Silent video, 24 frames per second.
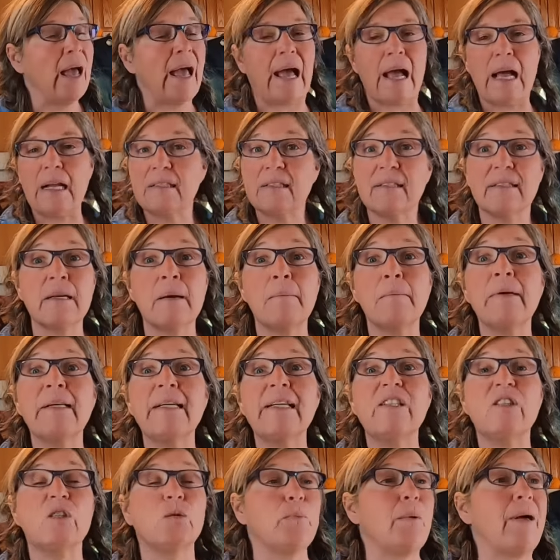and
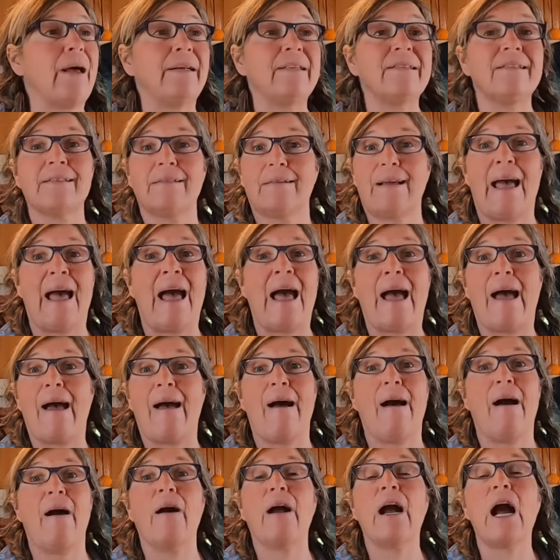somebody spent
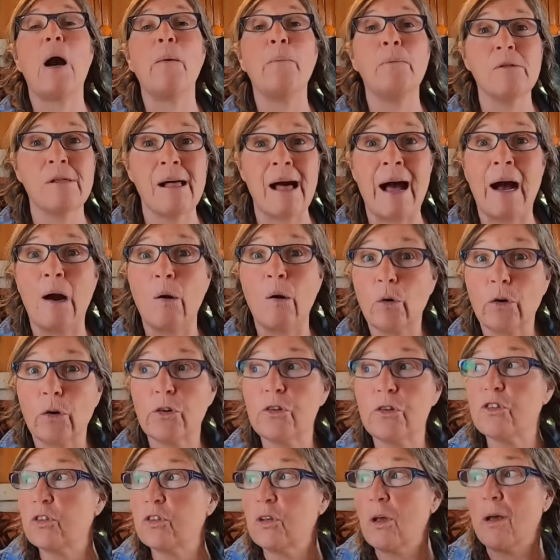a couple
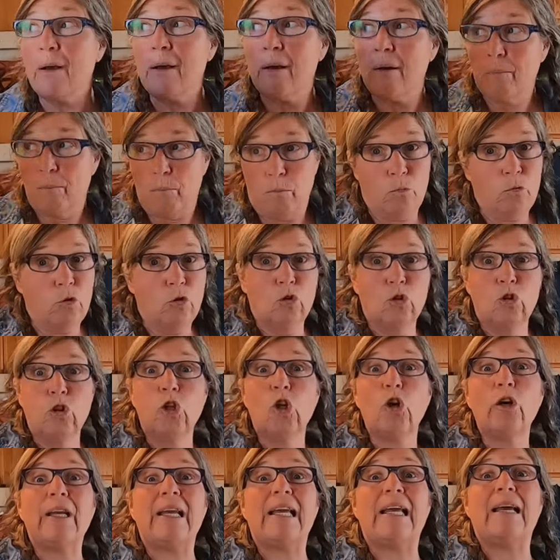hours
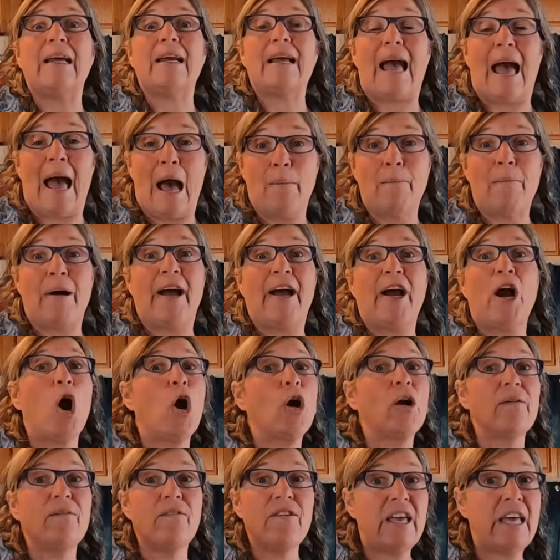looking at my
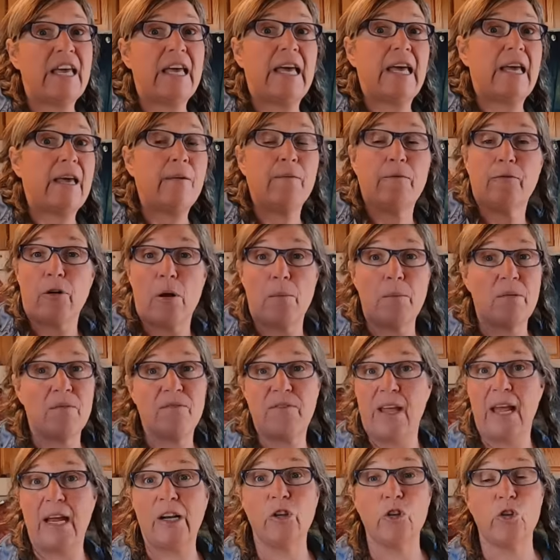RV from a
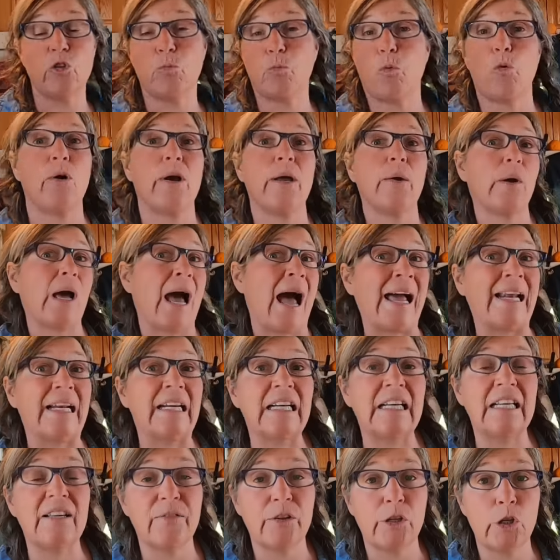vantage point, I
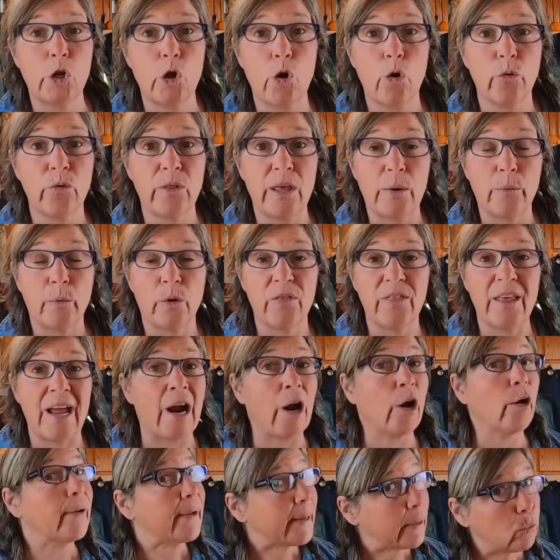didn't even know they were
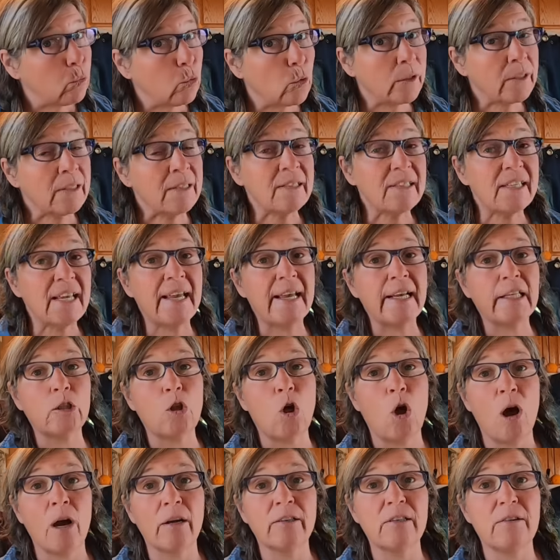there. It wouldn't take
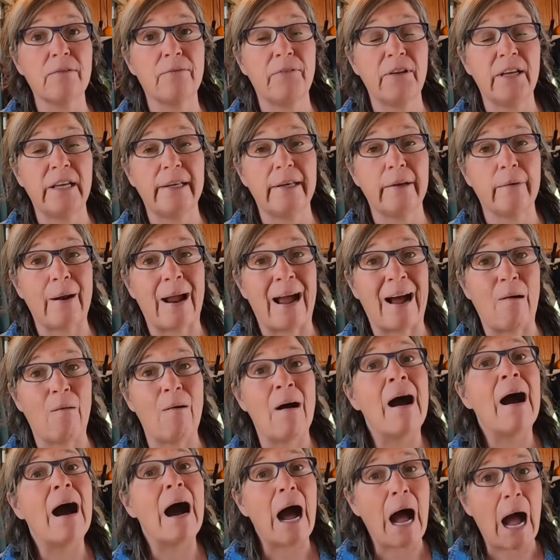long to figure out
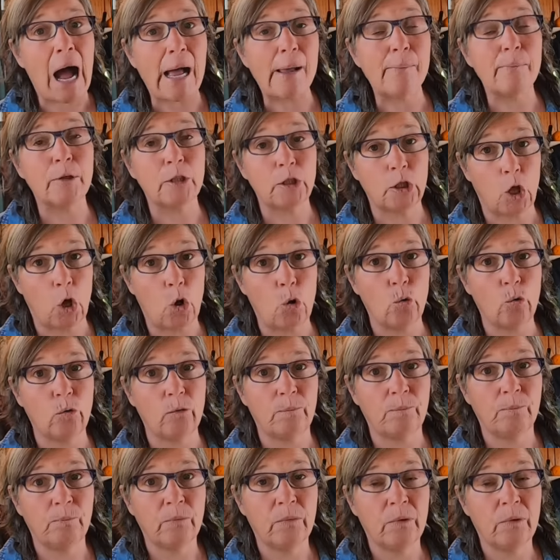I'm alone.